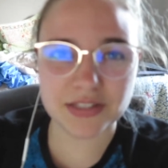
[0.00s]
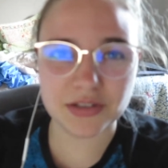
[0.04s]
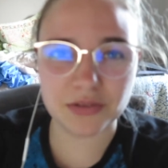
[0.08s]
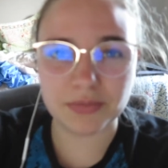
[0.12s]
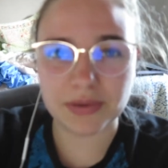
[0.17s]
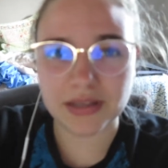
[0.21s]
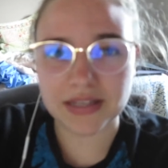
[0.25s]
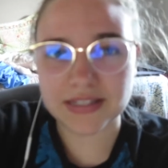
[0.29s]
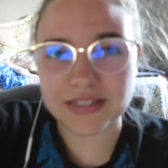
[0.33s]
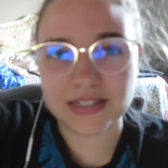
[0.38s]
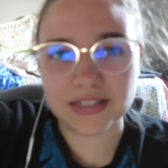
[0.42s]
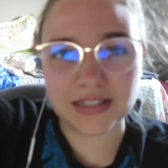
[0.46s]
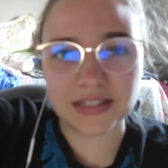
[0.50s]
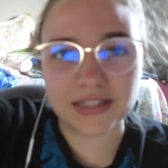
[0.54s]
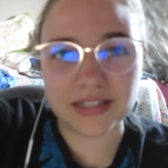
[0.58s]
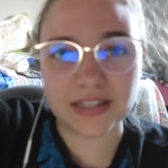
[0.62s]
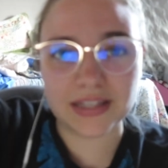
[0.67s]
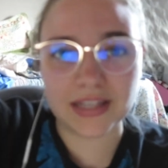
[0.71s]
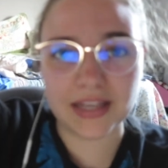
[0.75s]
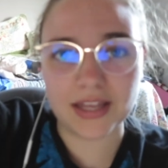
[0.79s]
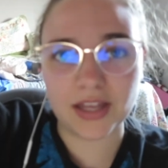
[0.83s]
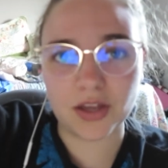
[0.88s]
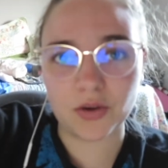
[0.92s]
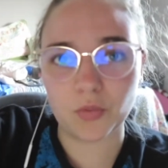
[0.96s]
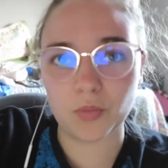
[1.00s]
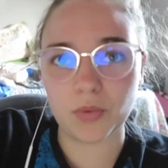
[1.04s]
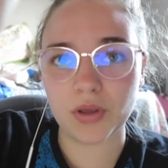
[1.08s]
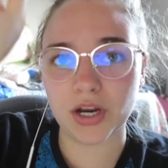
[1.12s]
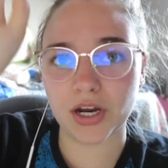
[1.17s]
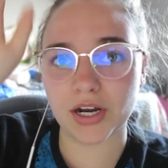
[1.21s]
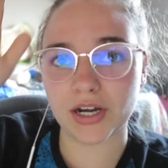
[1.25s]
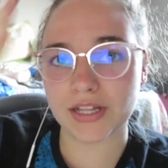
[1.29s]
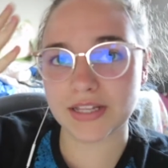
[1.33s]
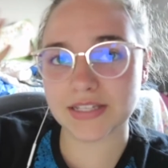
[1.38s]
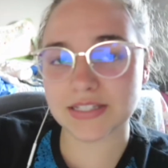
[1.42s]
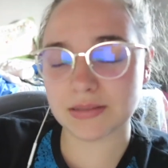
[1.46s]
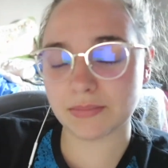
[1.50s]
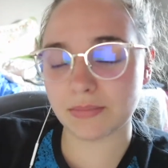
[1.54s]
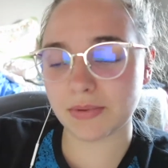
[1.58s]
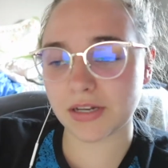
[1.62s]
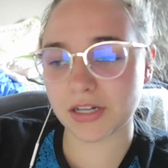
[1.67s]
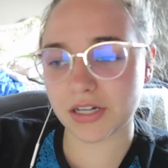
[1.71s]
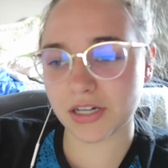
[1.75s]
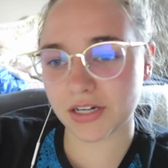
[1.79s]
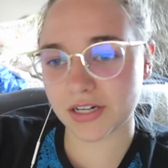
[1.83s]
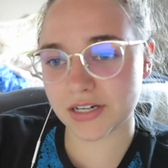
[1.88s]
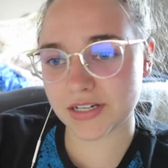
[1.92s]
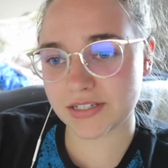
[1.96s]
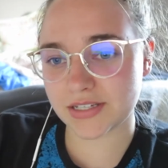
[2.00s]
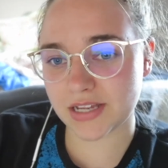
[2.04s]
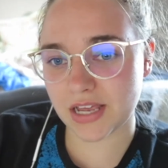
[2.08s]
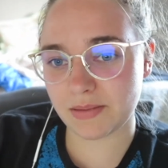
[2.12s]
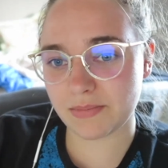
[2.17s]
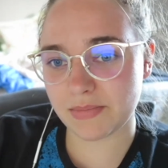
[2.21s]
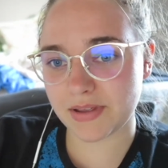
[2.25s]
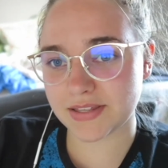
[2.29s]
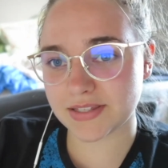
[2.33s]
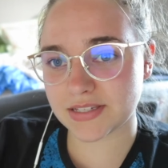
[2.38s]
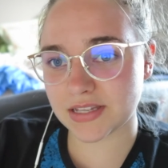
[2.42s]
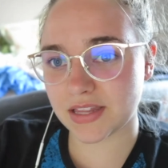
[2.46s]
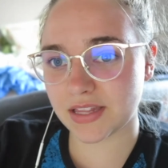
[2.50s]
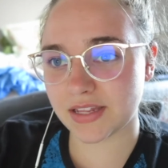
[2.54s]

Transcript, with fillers: so basically like we already submitted our assignments,